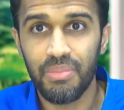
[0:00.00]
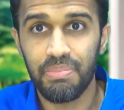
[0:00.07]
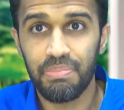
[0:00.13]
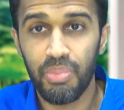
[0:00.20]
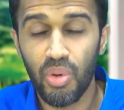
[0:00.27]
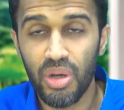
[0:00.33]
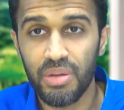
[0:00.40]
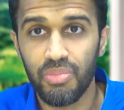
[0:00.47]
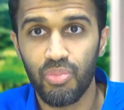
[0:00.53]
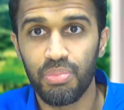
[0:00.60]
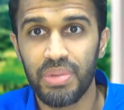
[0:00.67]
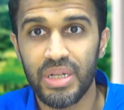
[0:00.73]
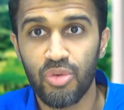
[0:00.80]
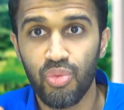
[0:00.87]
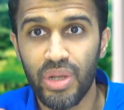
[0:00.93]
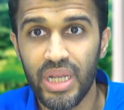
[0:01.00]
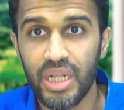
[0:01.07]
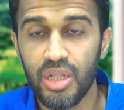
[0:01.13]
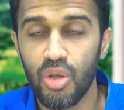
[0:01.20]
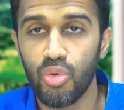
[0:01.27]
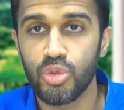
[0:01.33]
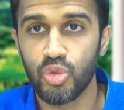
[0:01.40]
put between
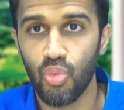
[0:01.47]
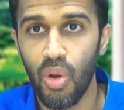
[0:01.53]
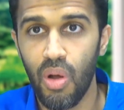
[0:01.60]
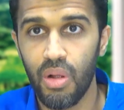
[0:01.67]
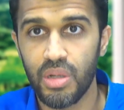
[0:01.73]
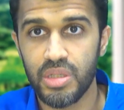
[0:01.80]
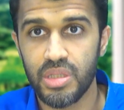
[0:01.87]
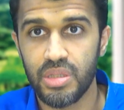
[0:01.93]
those walls.